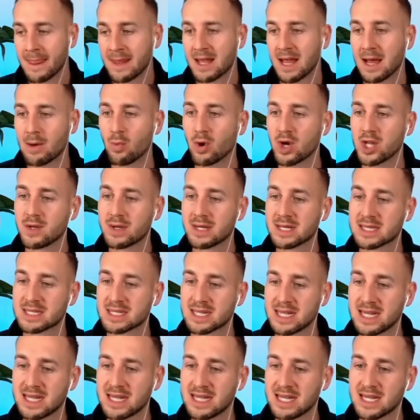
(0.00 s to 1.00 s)
And what you can
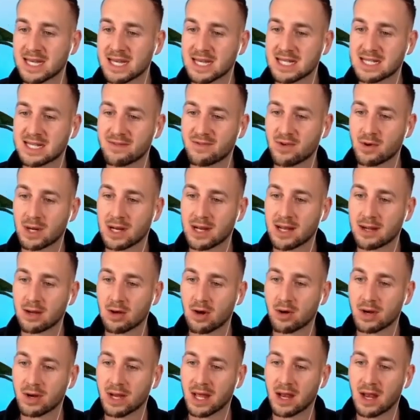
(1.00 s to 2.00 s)
see here is if you click
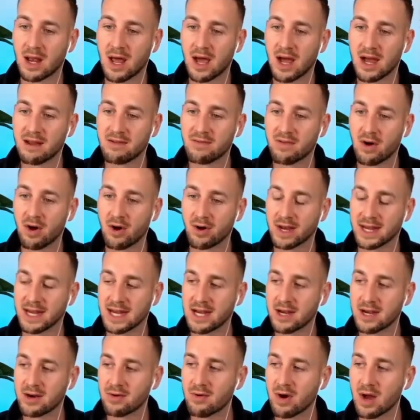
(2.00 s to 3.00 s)
on live on
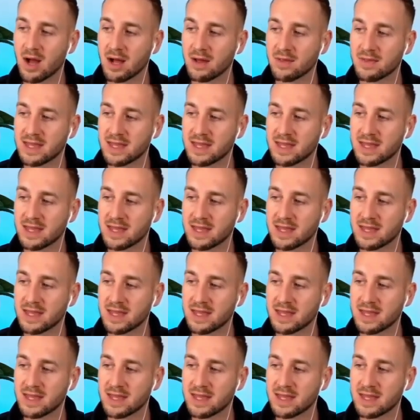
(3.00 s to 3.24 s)
ERA,